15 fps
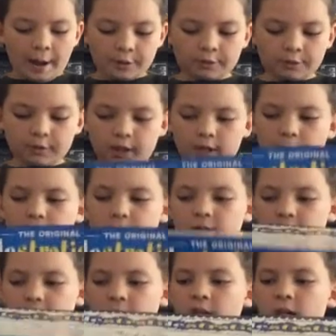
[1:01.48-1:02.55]
would recommend
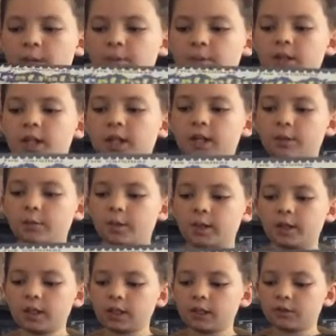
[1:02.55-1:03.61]
this game to
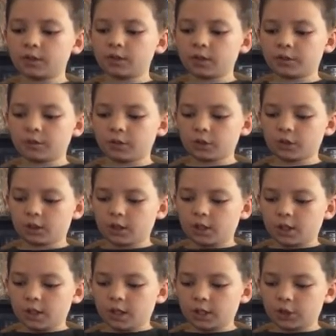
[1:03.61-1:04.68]
anyone, even if they're
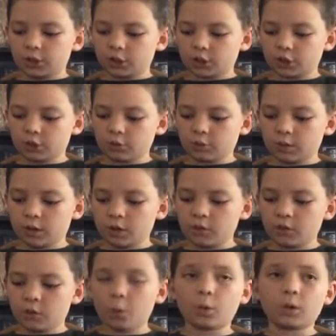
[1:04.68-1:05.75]
ages
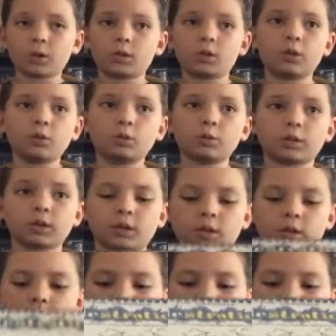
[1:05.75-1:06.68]
12 or lower,